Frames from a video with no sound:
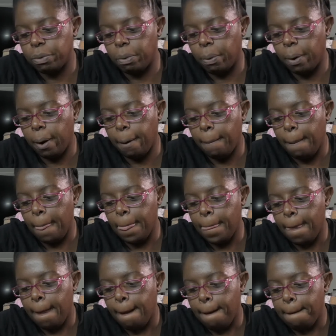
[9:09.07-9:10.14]
or
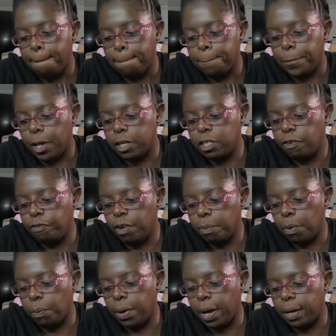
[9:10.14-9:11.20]
to film
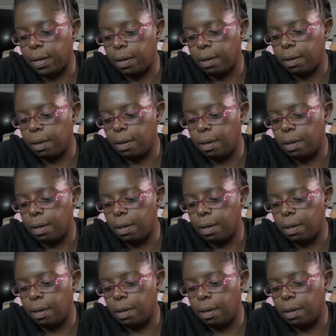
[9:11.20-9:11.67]
a wedding.